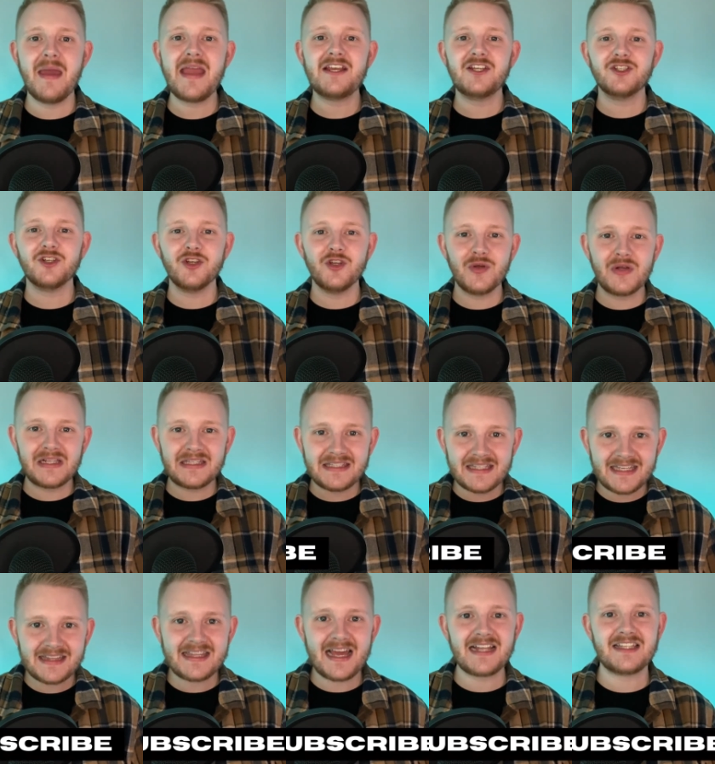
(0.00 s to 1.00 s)
make sure you
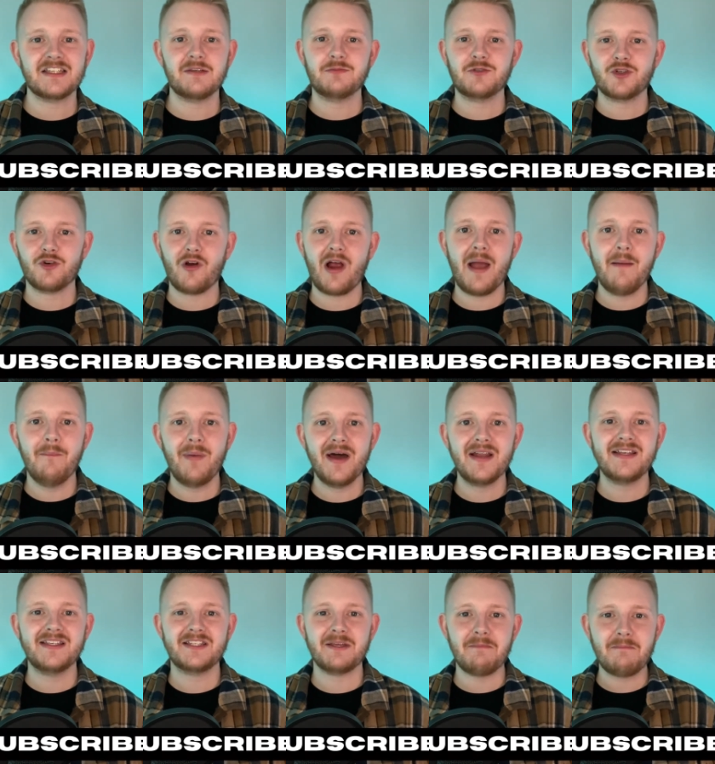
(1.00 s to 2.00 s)
click that subscribe
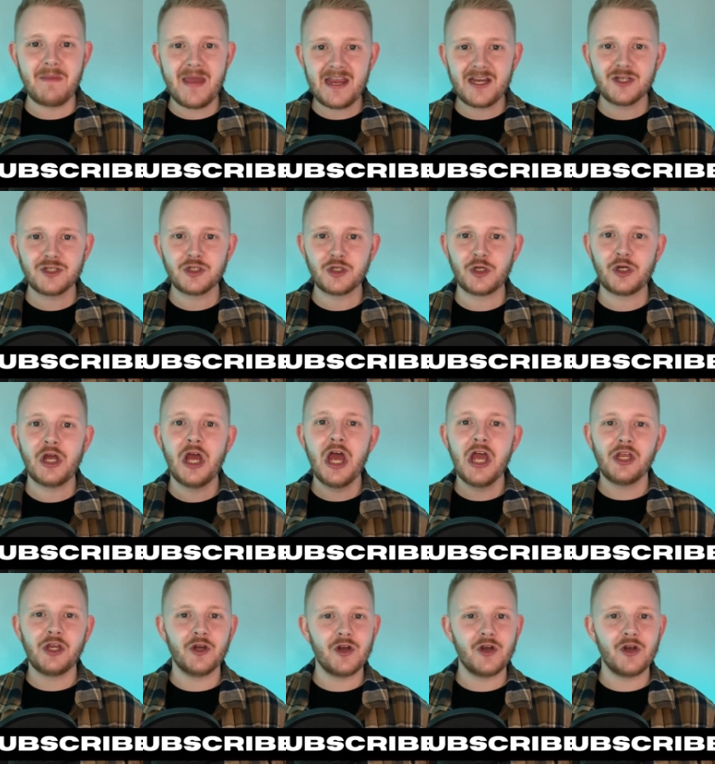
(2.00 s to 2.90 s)
button to make sure